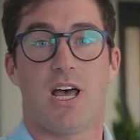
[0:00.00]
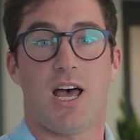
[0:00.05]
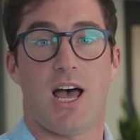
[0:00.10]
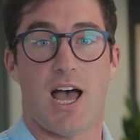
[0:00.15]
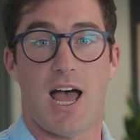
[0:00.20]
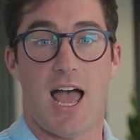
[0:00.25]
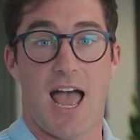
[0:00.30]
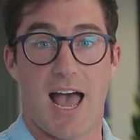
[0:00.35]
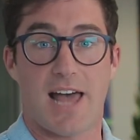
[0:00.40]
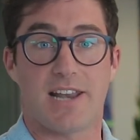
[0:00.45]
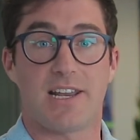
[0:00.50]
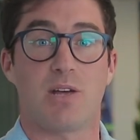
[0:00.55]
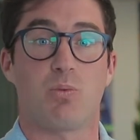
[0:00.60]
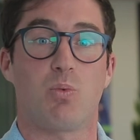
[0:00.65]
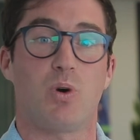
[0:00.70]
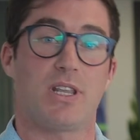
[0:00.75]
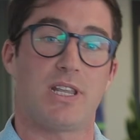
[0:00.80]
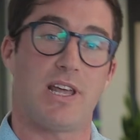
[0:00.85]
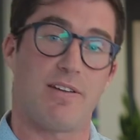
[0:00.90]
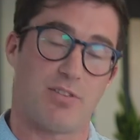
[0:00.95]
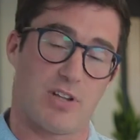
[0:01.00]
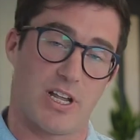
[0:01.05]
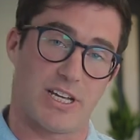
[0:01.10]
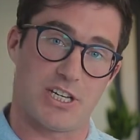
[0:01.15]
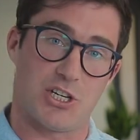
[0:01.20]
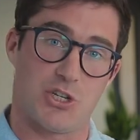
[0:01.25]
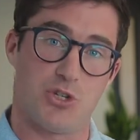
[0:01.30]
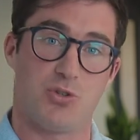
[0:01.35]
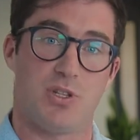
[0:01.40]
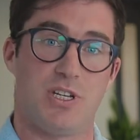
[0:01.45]
at what level I
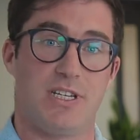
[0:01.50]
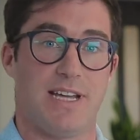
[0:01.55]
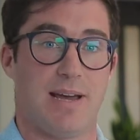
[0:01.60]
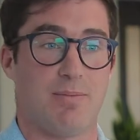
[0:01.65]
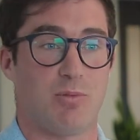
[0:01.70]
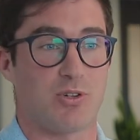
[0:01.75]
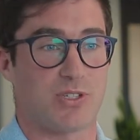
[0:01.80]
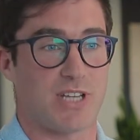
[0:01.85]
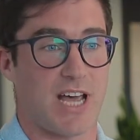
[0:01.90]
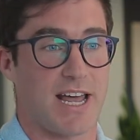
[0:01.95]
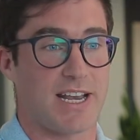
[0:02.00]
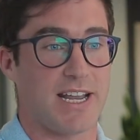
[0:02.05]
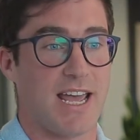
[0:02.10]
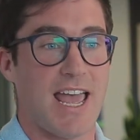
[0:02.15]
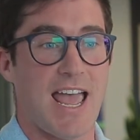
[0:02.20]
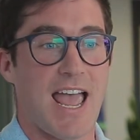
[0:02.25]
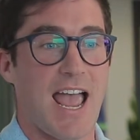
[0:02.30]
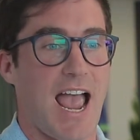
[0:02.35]
can do the demos at.